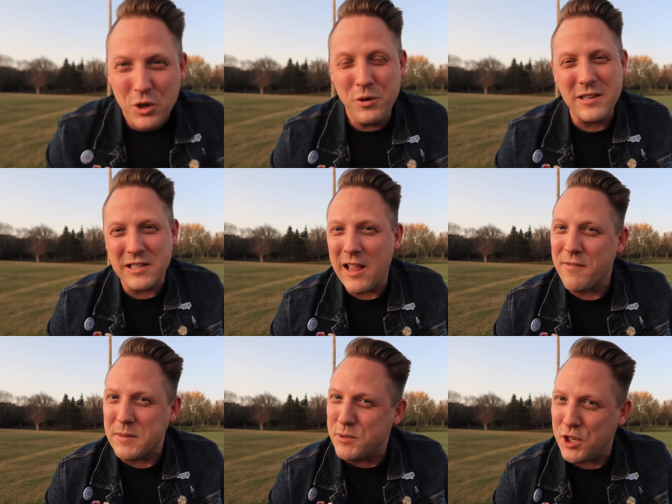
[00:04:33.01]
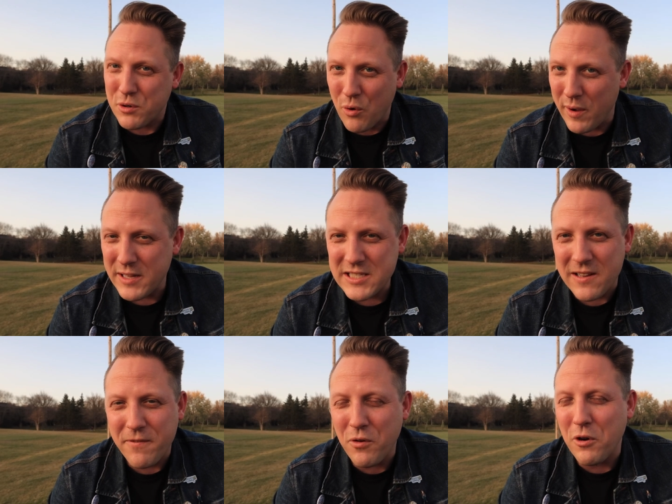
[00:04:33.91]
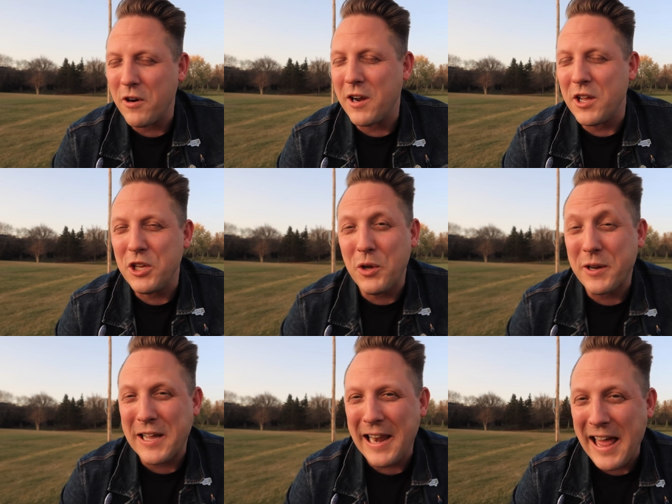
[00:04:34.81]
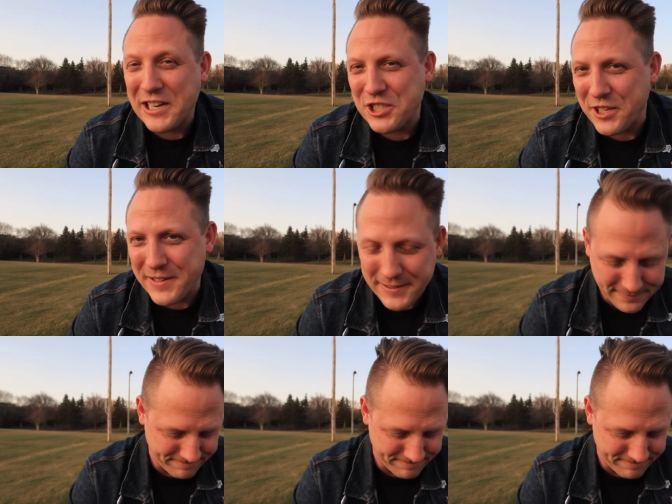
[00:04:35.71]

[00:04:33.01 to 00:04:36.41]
Who doesn't love some geocoins for your collection?